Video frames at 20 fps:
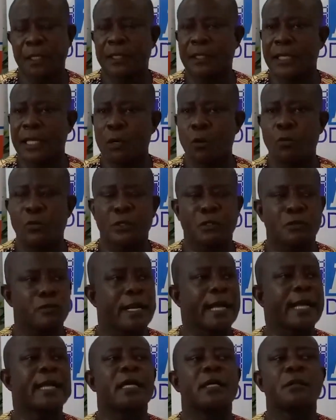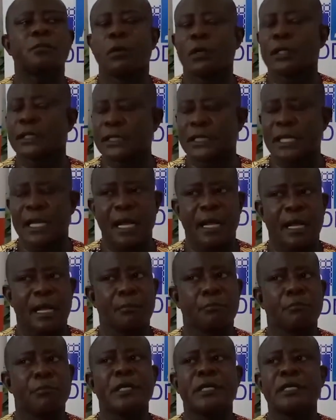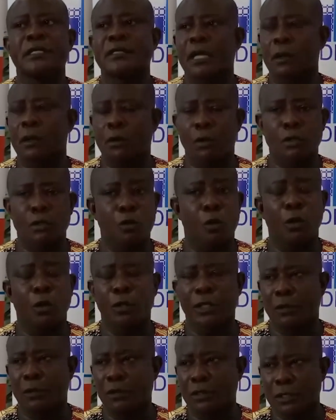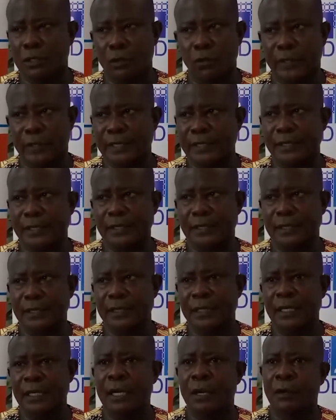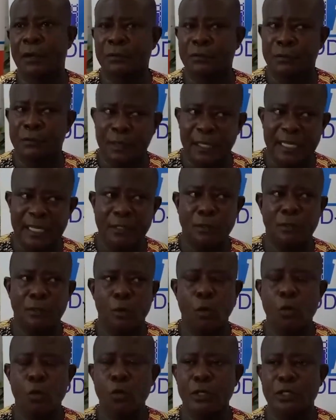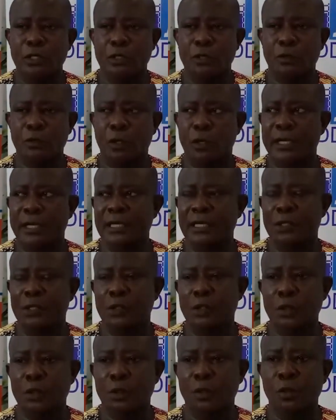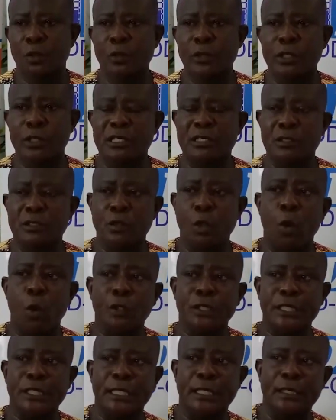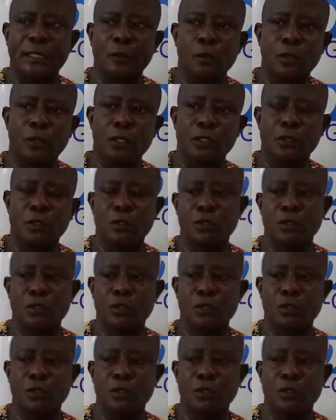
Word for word: they will be tracking political campaigns across all the constituencies. Let's know who is talking the truth, who is insulting, who is